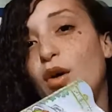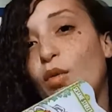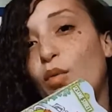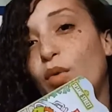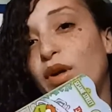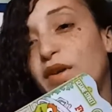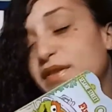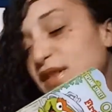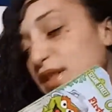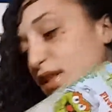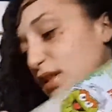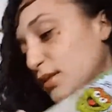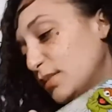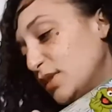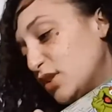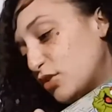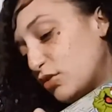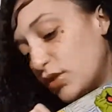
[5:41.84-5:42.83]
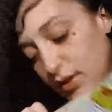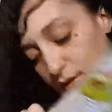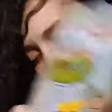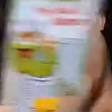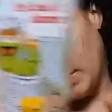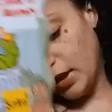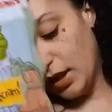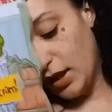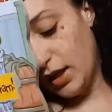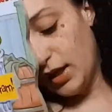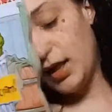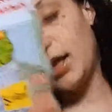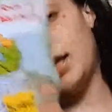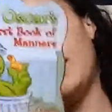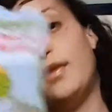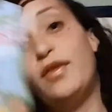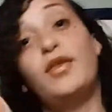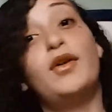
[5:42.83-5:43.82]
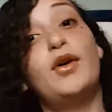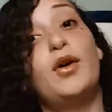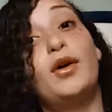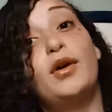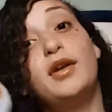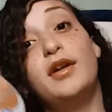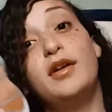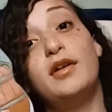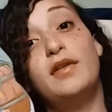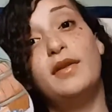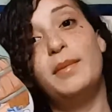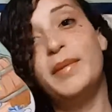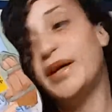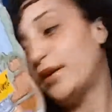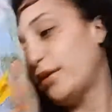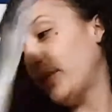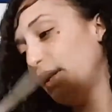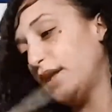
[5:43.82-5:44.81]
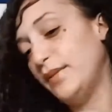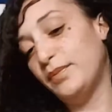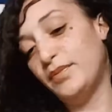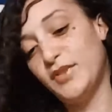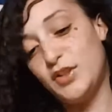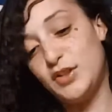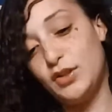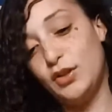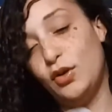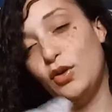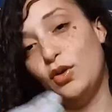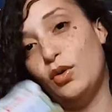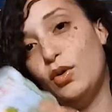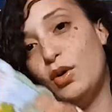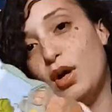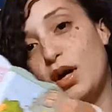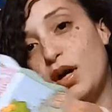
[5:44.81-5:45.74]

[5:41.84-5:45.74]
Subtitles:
with Sesame Street, and the earlier the better, right? So